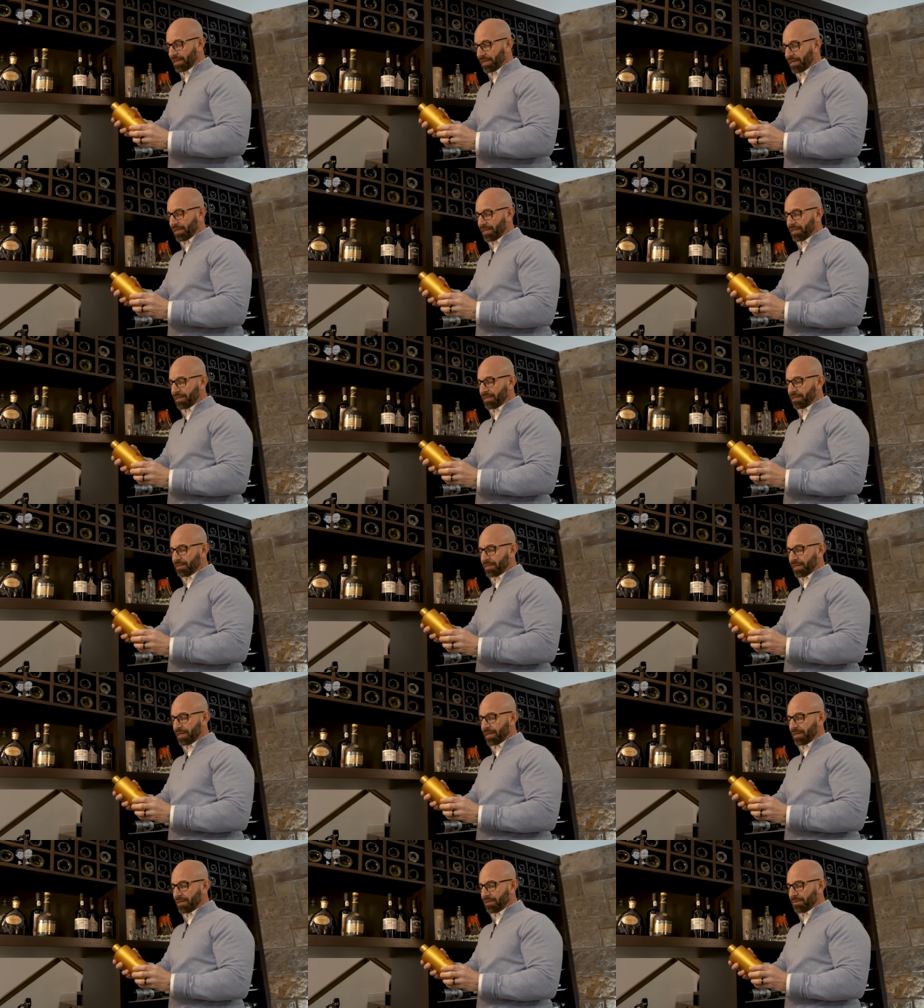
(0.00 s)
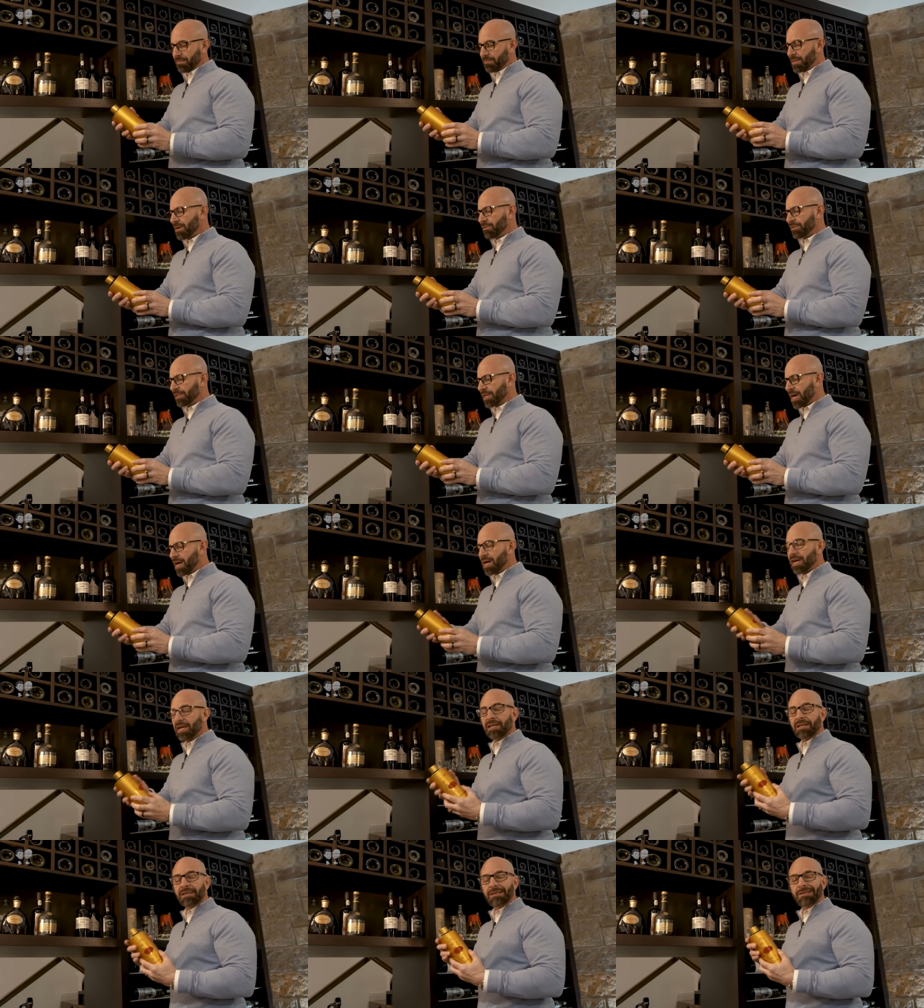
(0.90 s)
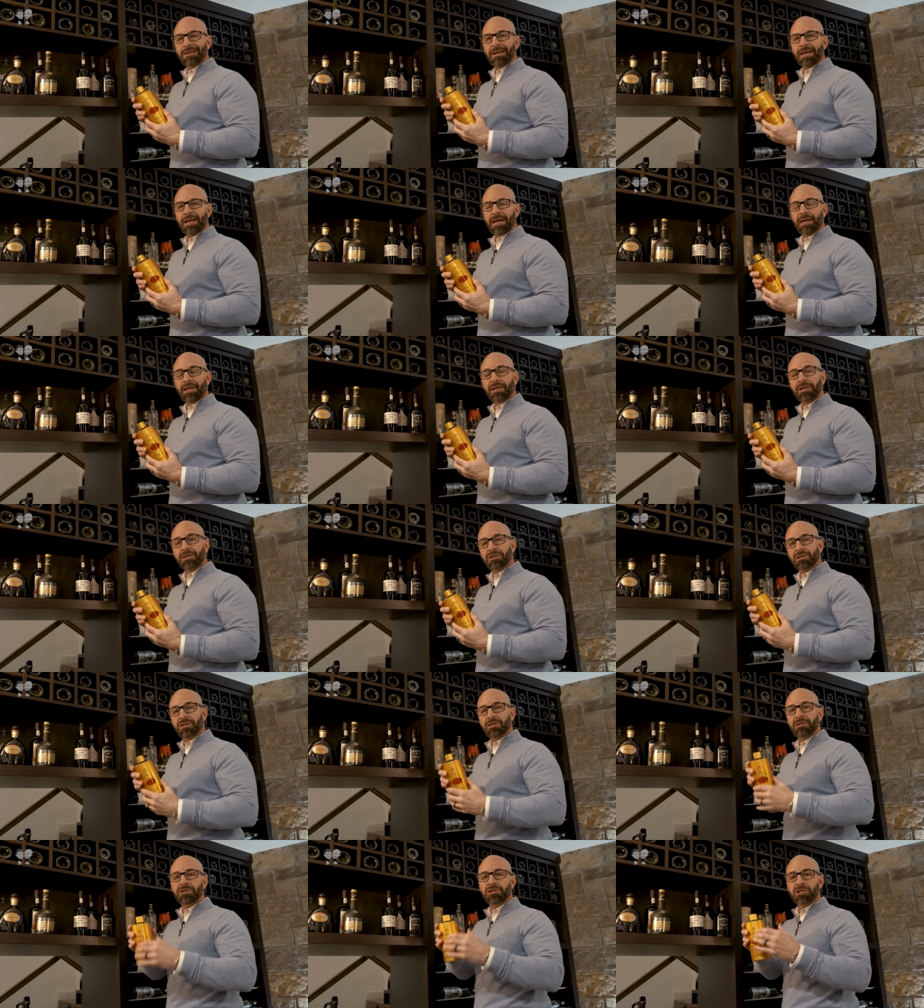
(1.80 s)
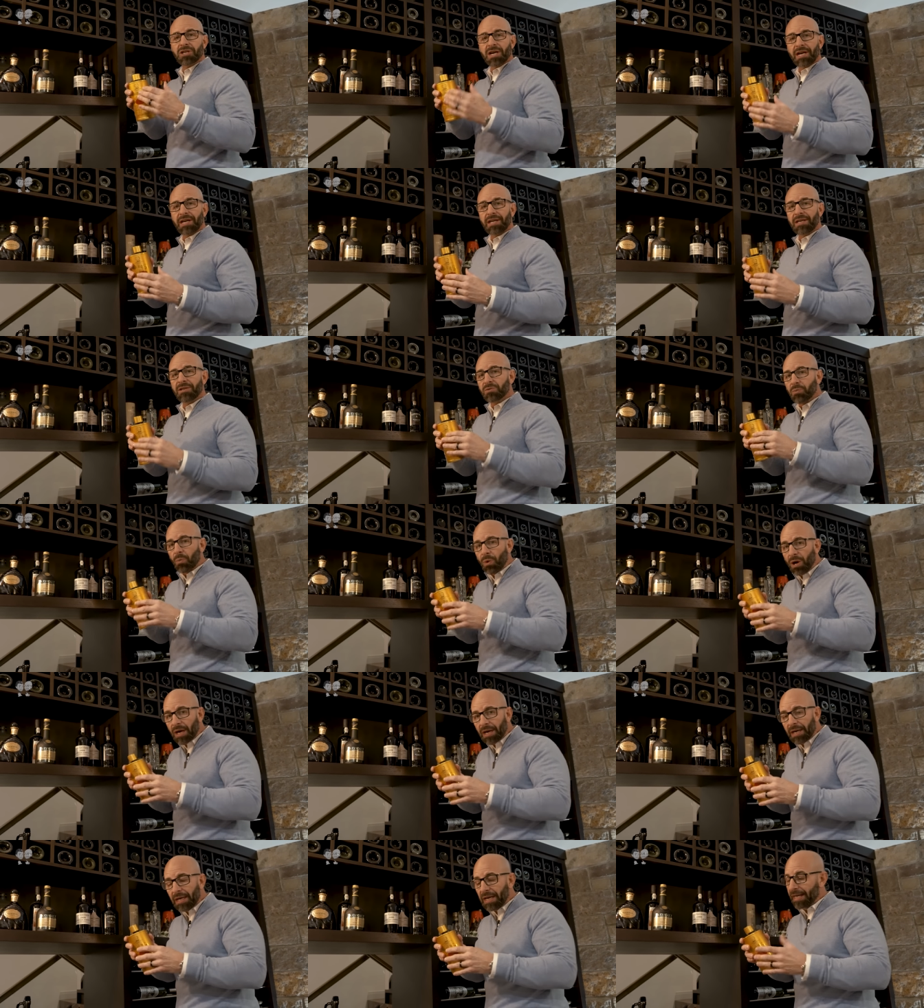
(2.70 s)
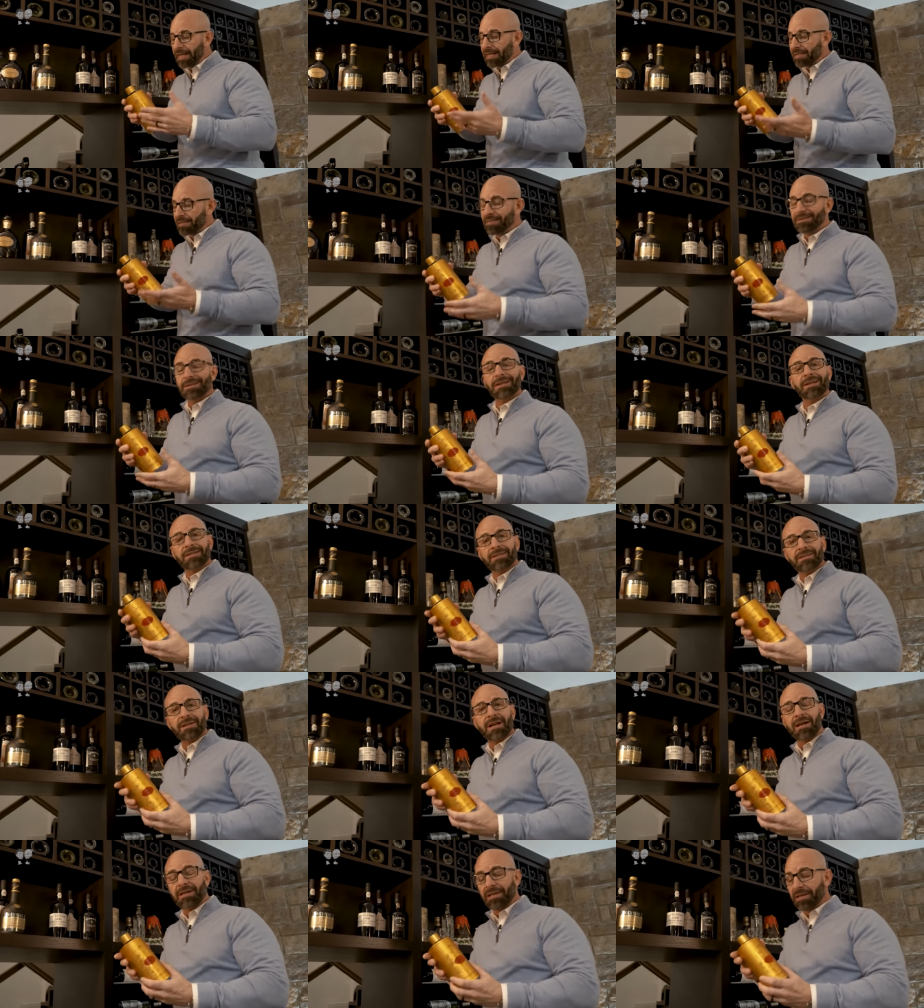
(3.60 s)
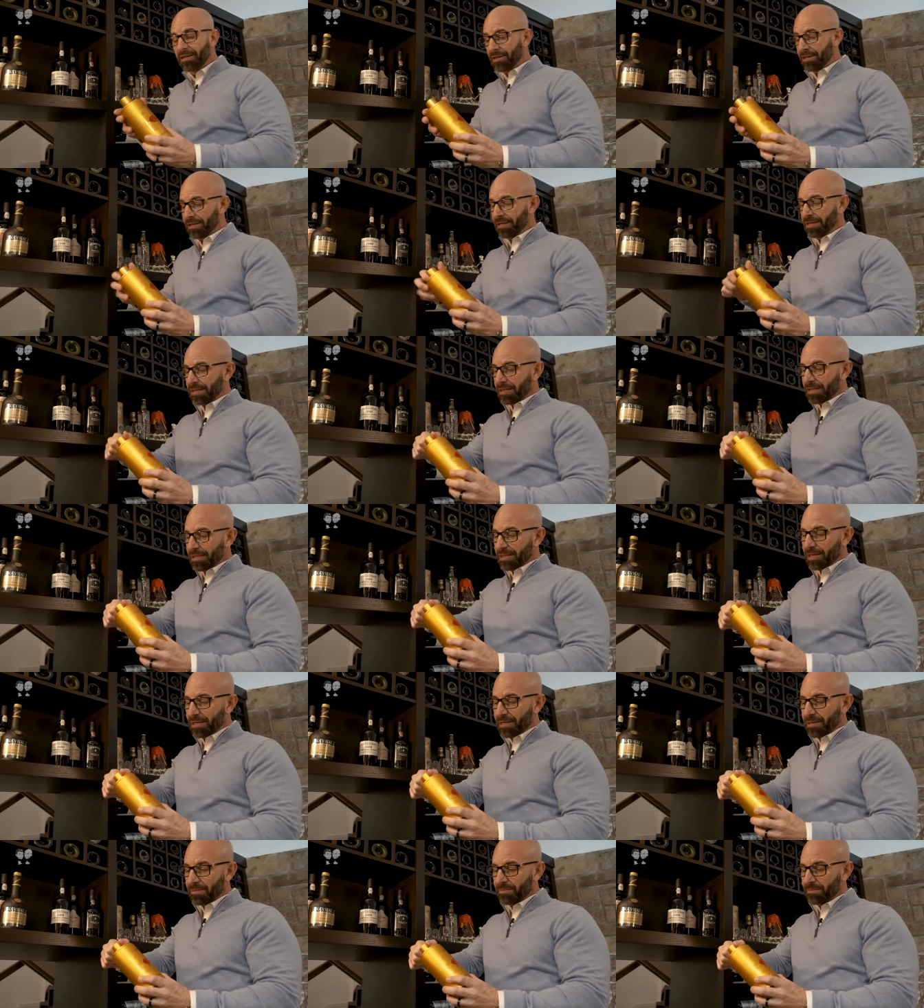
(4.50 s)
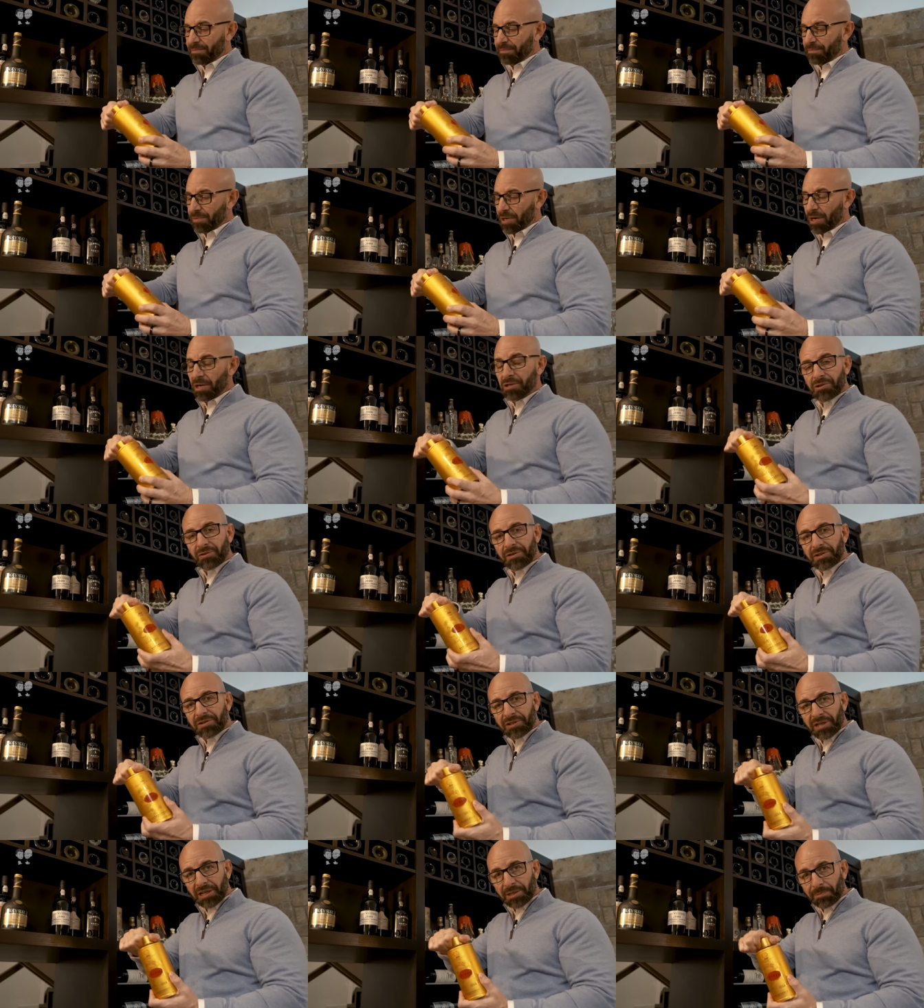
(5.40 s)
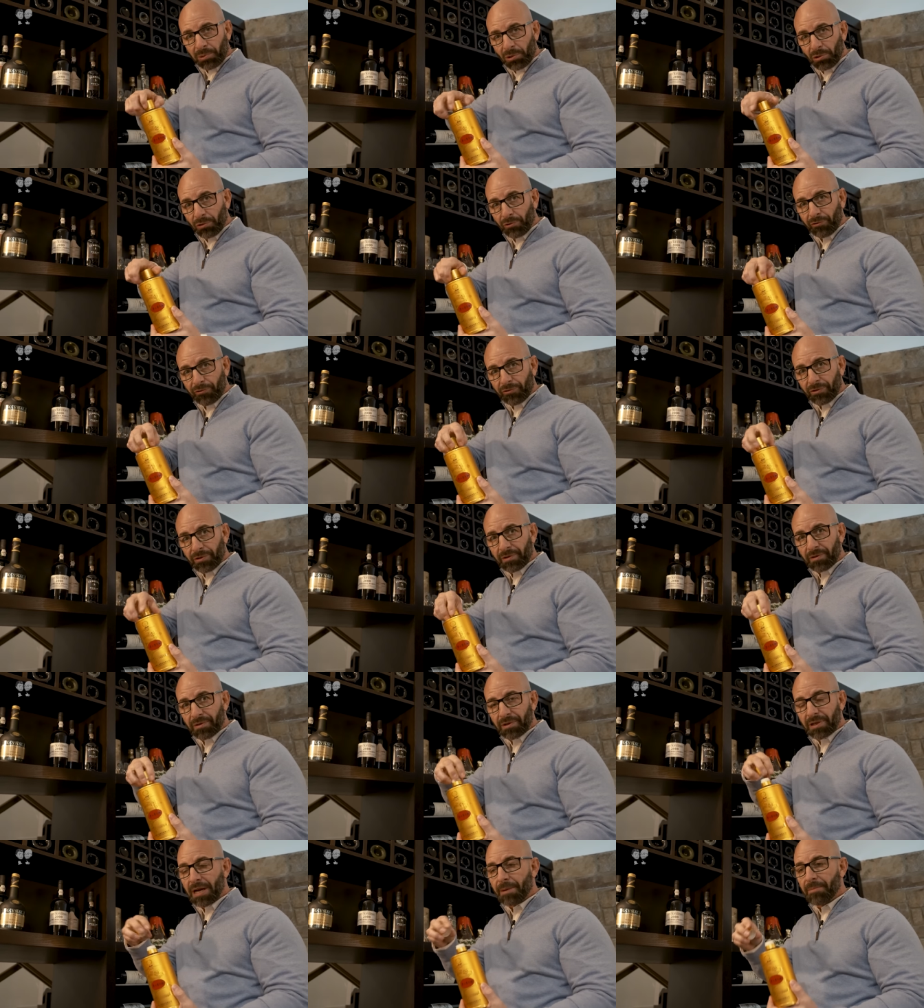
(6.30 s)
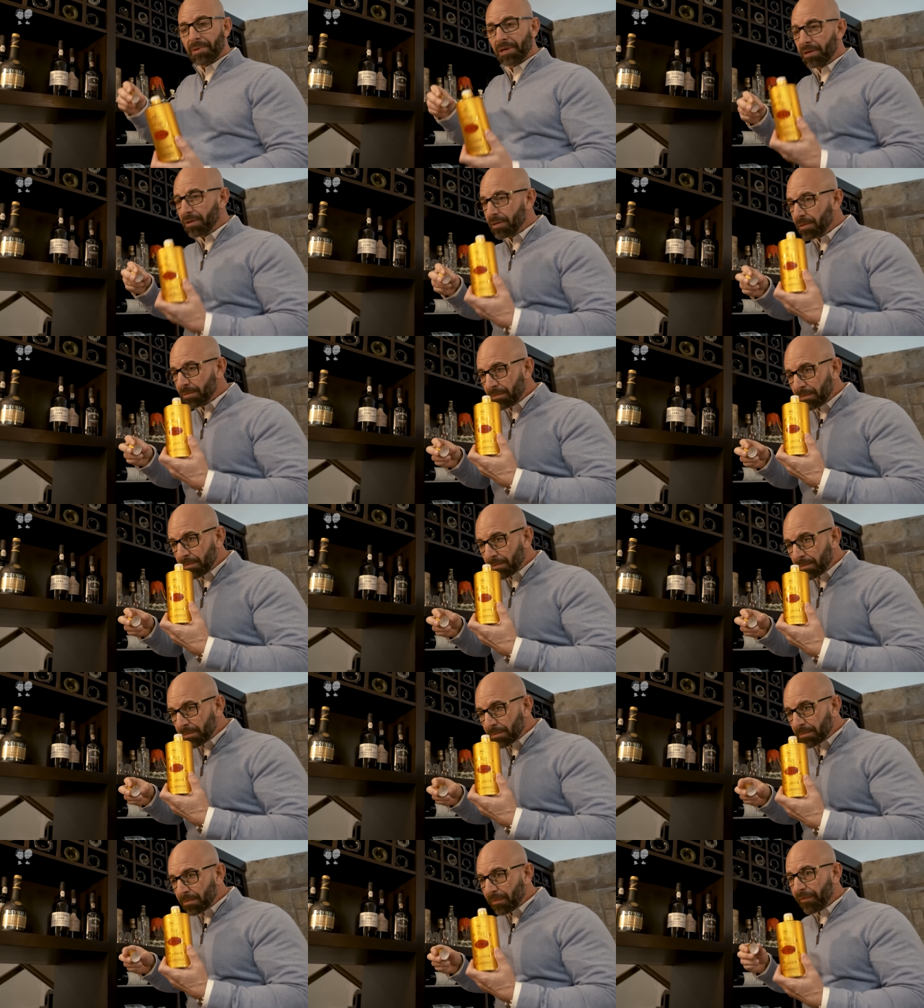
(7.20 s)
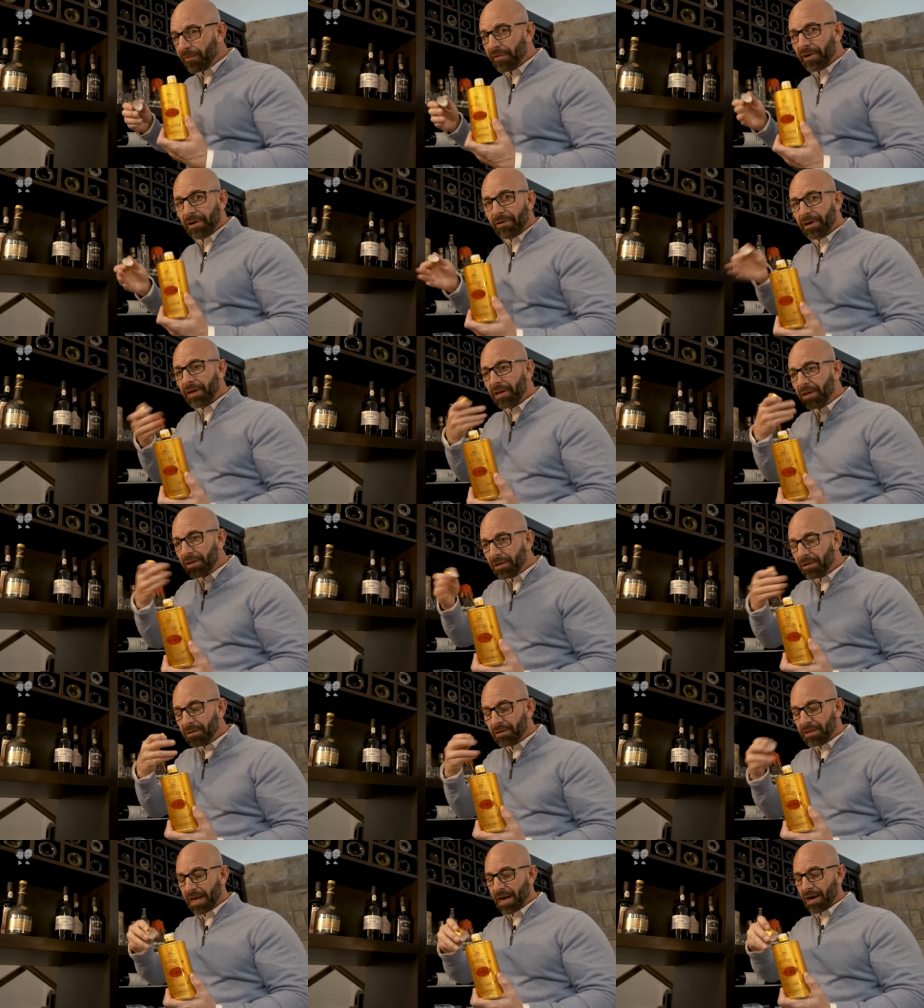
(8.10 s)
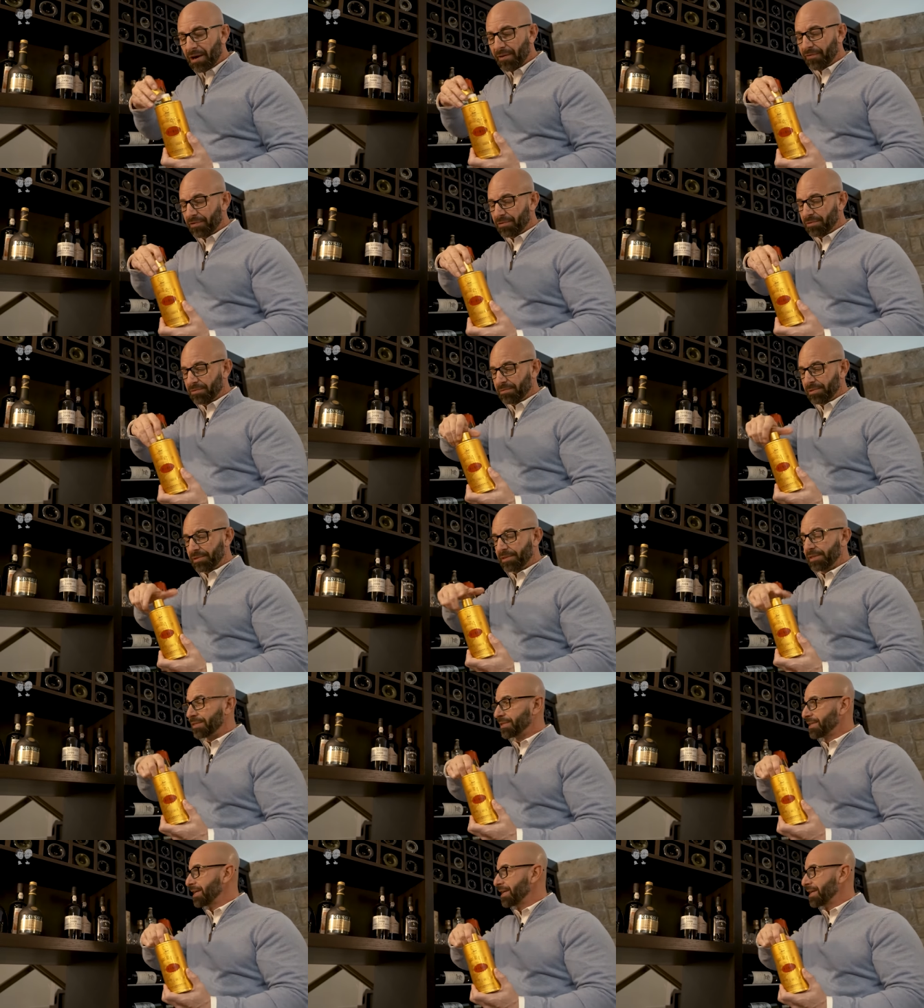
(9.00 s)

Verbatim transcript: It is a Mao Tai Asian Chinese wine. I guess it's like a sake. 106 proof. You gotta be very careful with this